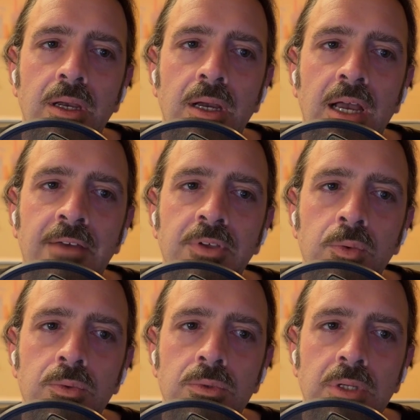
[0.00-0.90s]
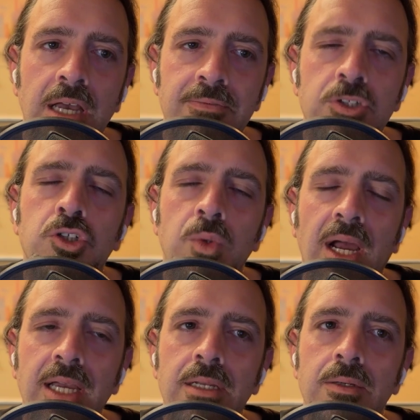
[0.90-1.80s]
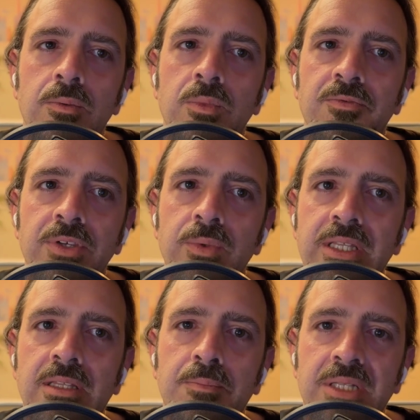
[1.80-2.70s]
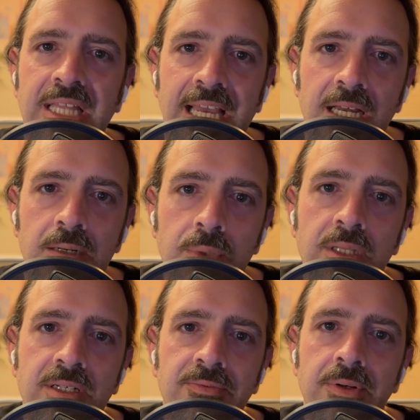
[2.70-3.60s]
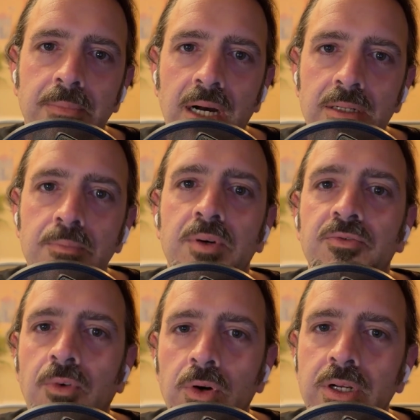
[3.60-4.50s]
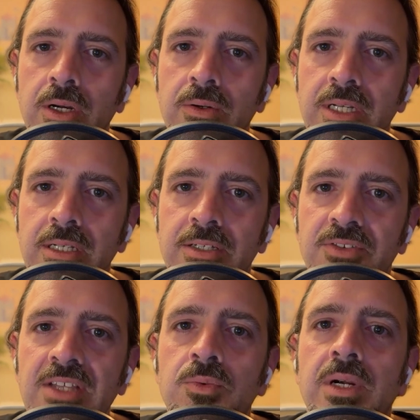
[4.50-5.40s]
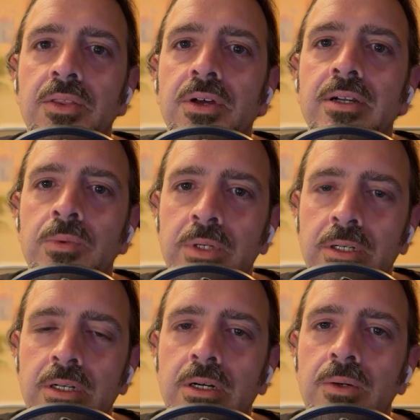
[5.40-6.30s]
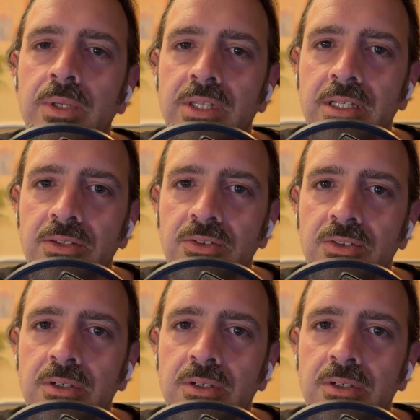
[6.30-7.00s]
have you tried reviewing the plan with a different model before coding? Because that's where I thought you were going to go with this.